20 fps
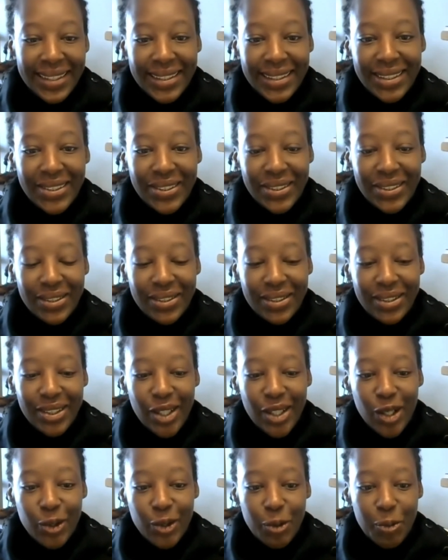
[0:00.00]
So
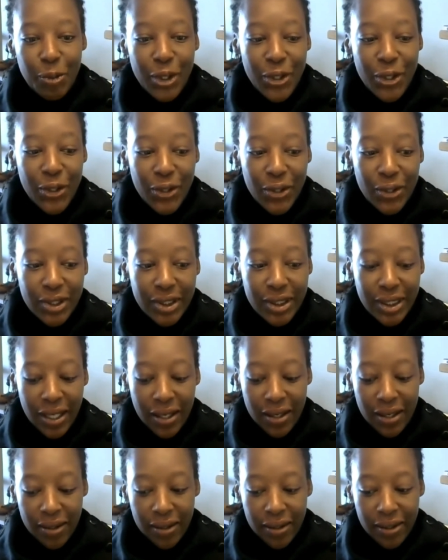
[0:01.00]
the entrepreneurs
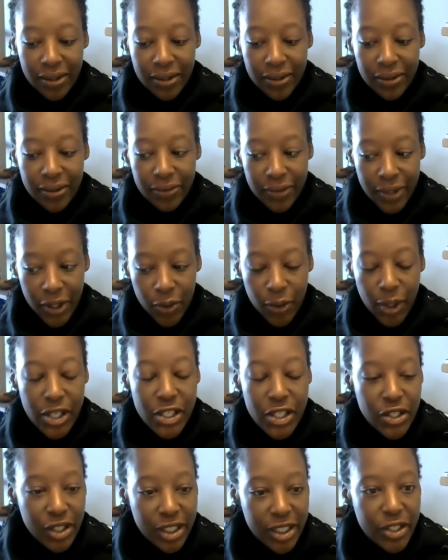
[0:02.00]
are very
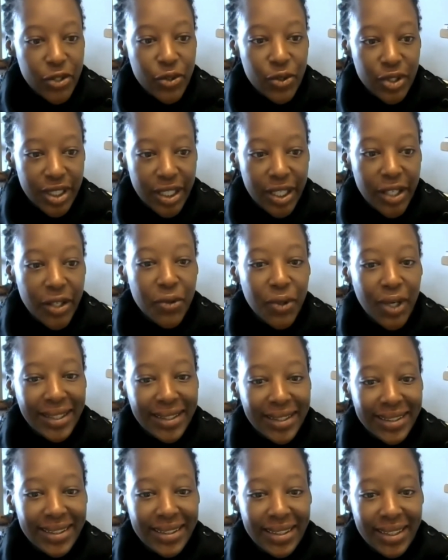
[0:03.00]
rationally choosing
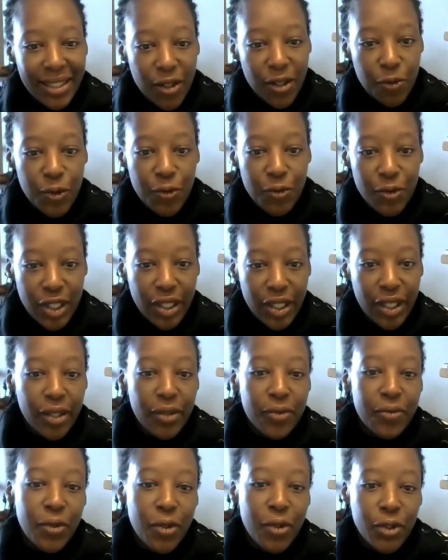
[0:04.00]
grants of
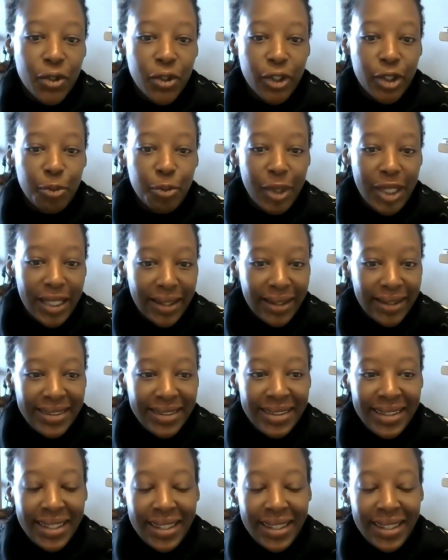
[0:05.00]
50k for just being,